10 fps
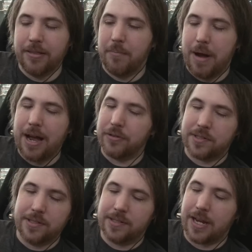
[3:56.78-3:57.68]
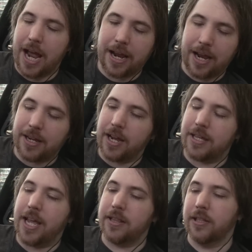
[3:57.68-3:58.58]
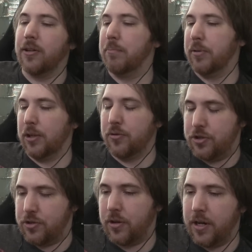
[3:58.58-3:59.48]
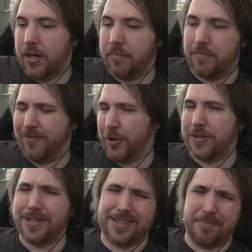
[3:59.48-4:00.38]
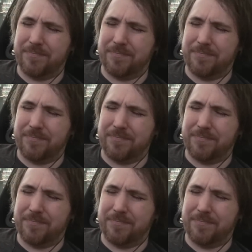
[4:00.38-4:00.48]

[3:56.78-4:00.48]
And the mouse is, I can't, the little blue shirt versus